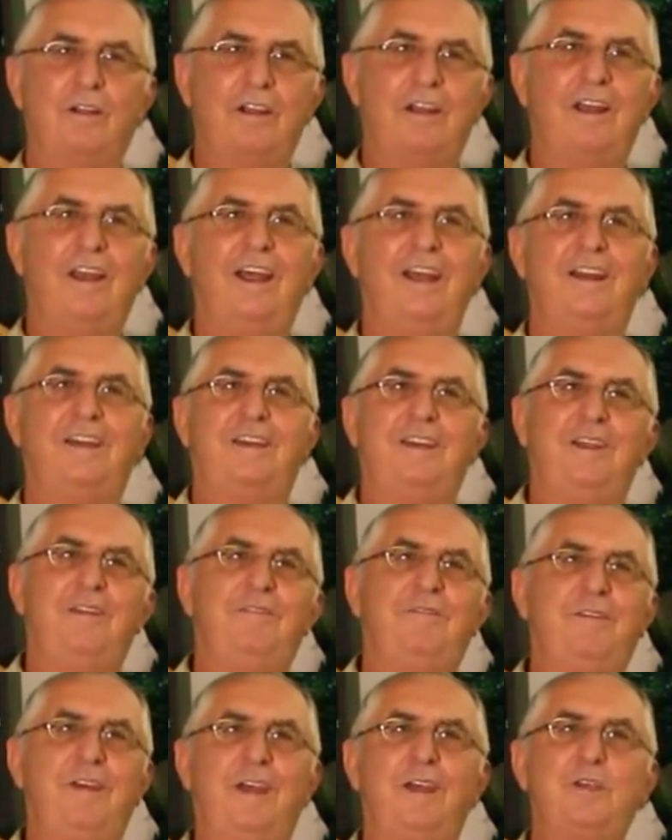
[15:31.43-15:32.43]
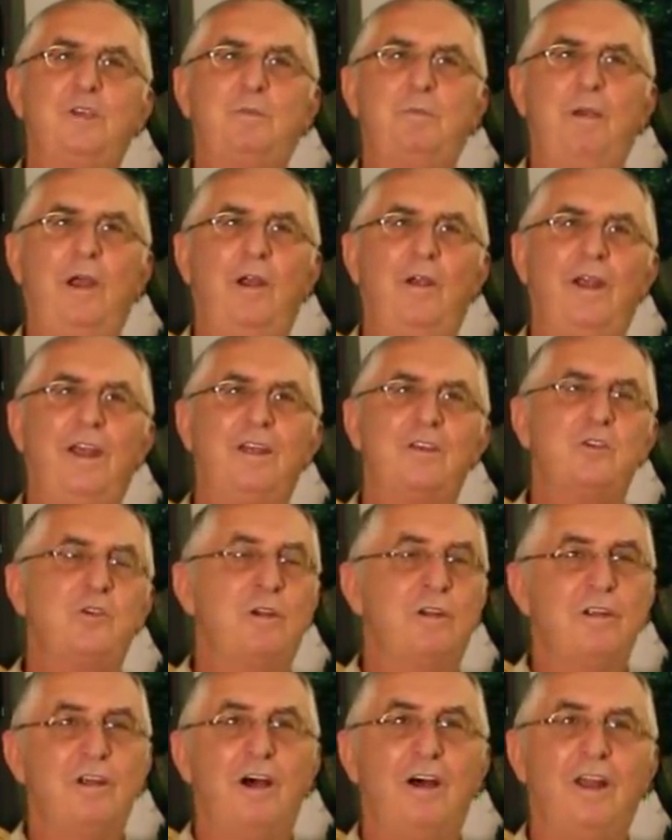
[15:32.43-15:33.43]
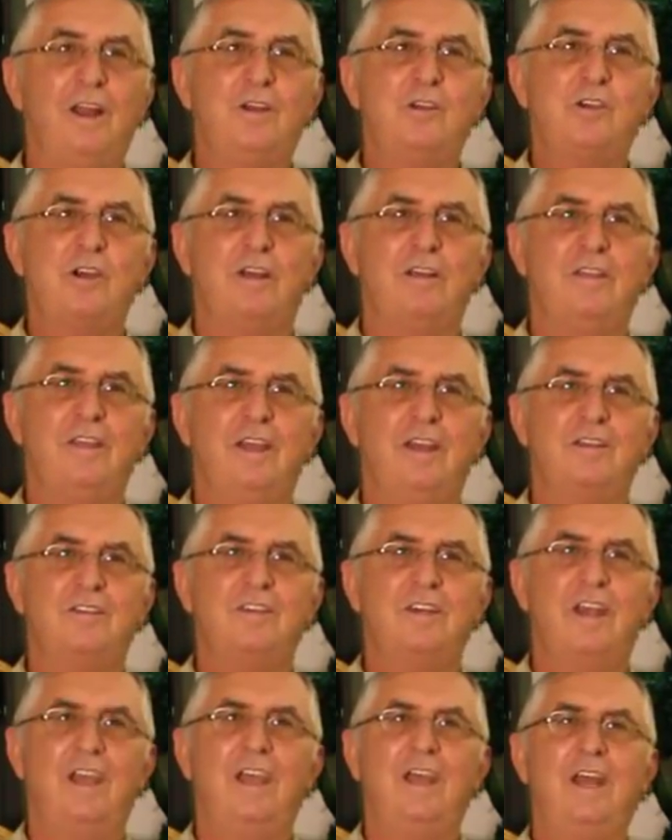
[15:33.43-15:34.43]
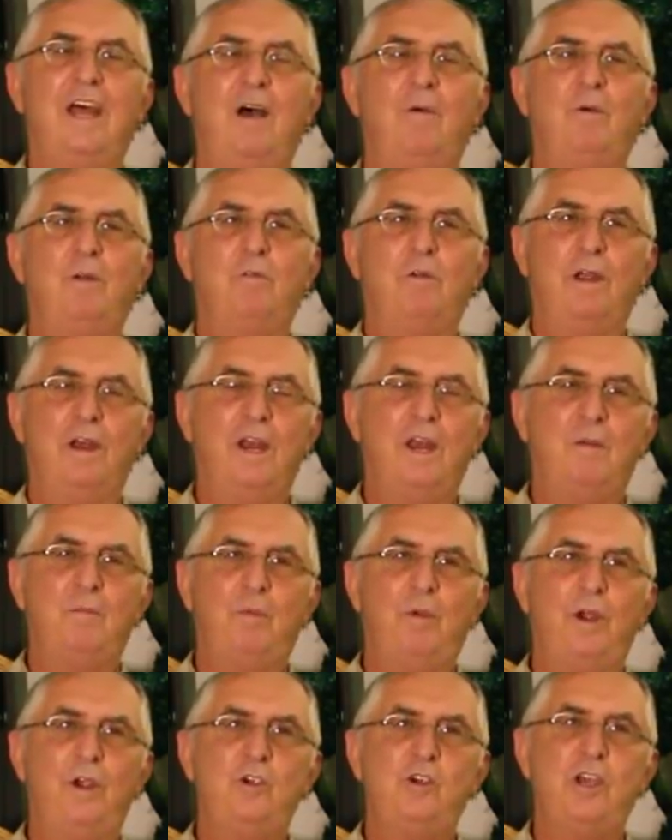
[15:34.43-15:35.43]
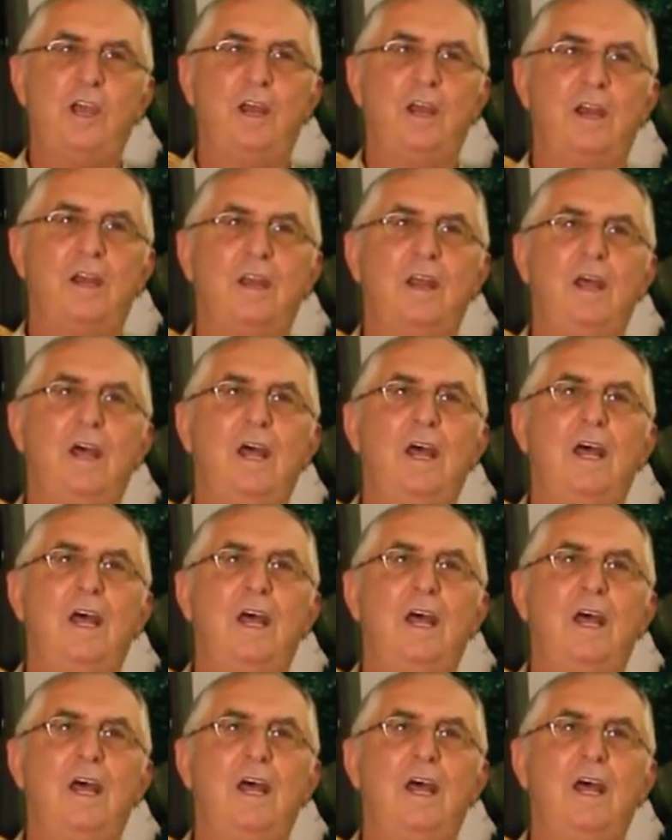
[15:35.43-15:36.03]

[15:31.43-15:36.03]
collective experience or knowledge on this and I would really appreciate it.